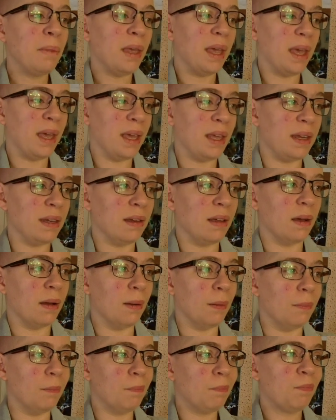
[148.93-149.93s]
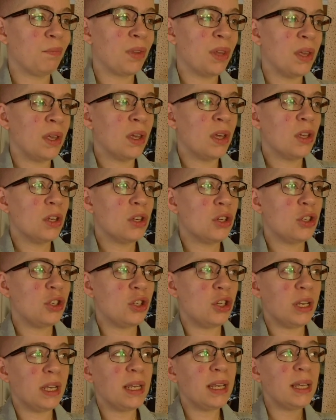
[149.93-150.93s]
And um,
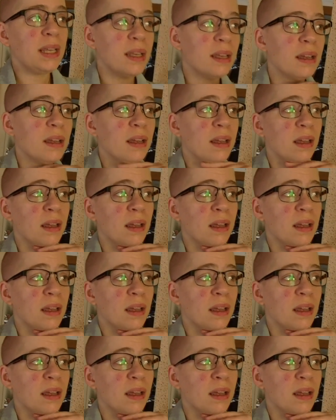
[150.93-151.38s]
she